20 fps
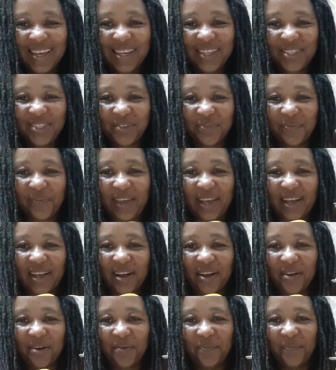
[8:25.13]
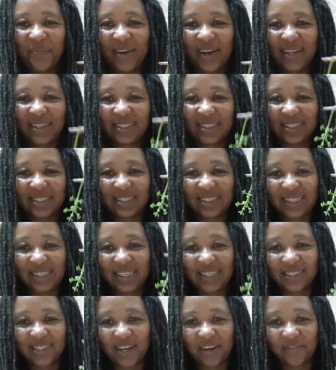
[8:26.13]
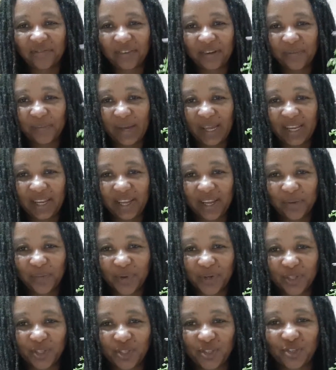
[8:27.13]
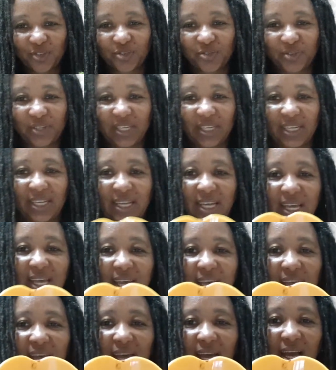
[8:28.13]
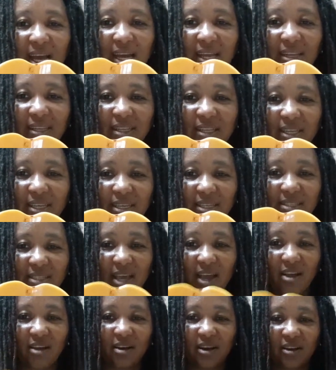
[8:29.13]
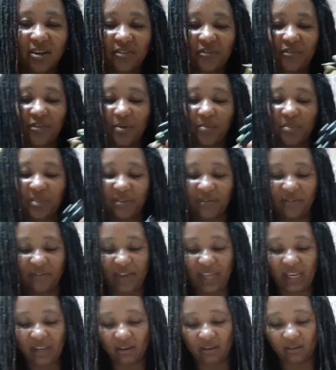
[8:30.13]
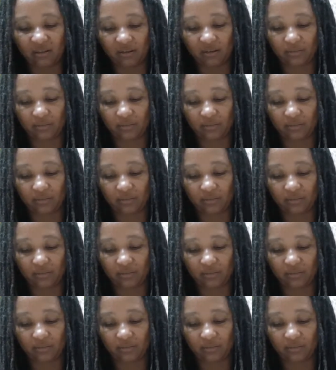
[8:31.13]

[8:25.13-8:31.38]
to make a comparison. So these are from my neighbor's tree, and these I got from the vendor.